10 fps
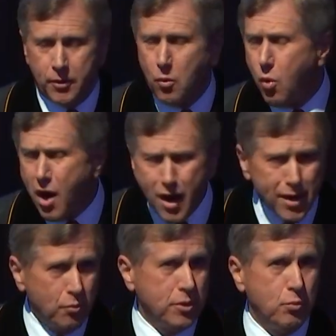
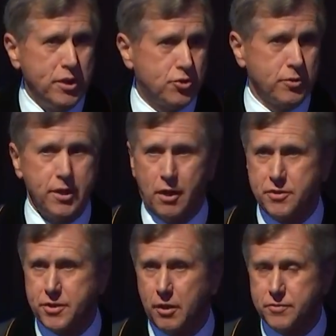Why would we treat
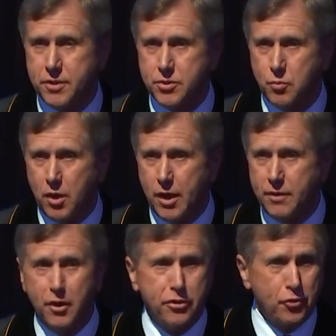ourselves this way?
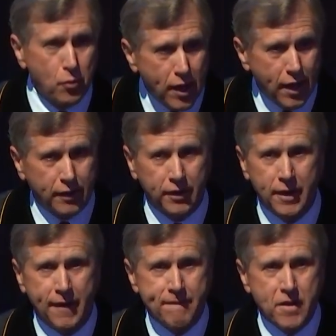The threat
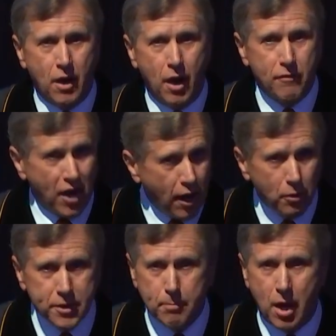of
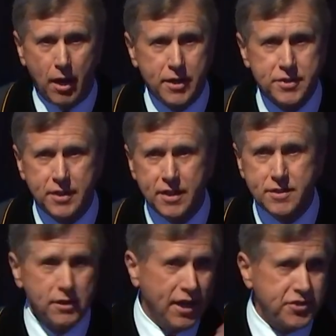our demise
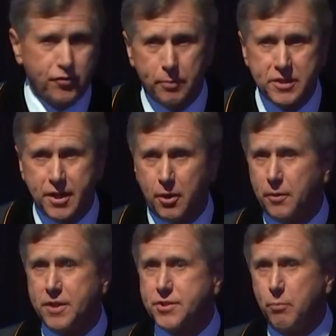is less from the
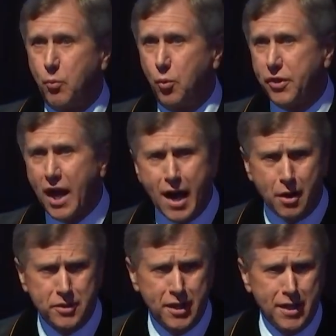terrorism
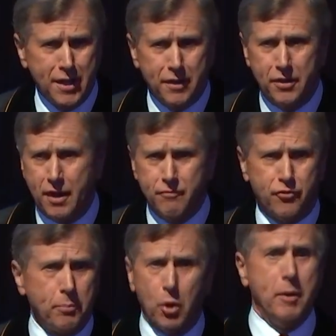without than
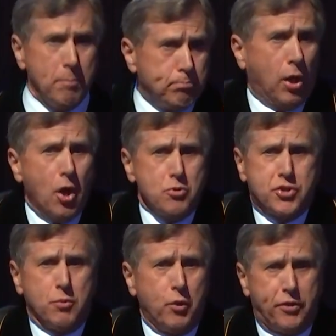from the
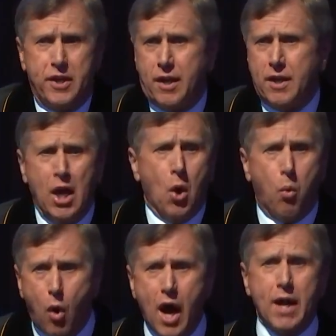implosion within.
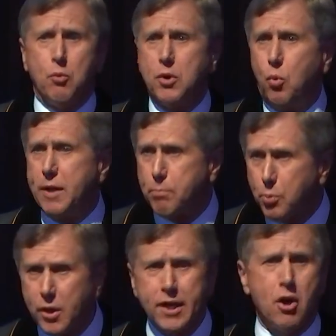Why would we
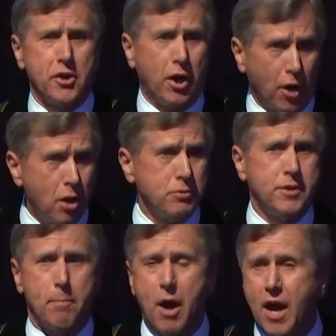bring on our own
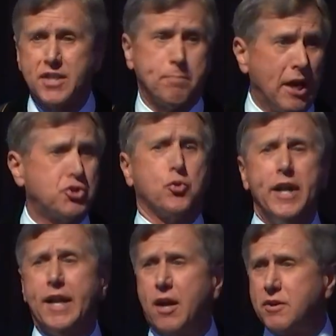demise by
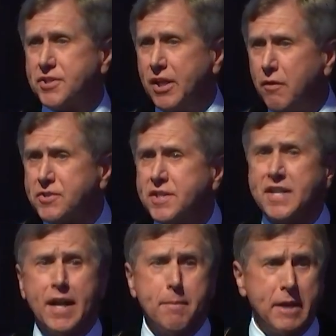treating ourselves as
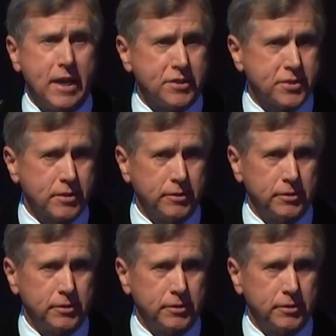enemies?